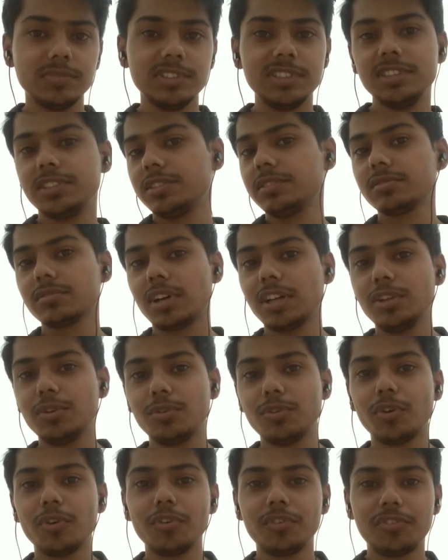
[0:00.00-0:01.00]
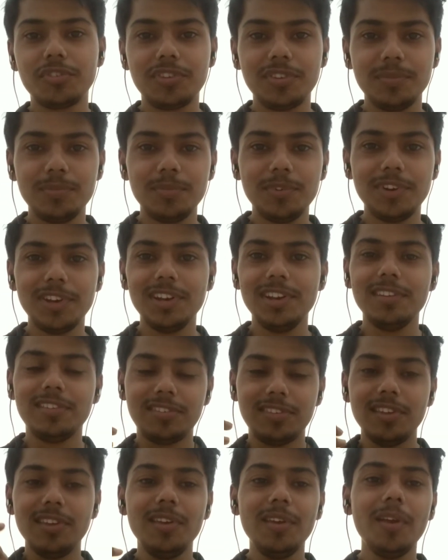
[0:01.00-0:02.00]
This is why you don't really
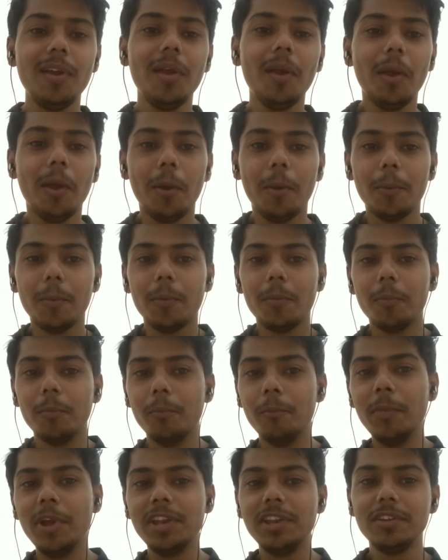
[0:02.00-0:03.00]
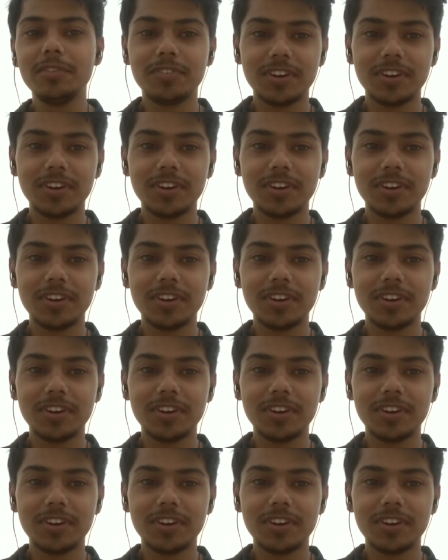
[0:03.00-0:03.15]
see many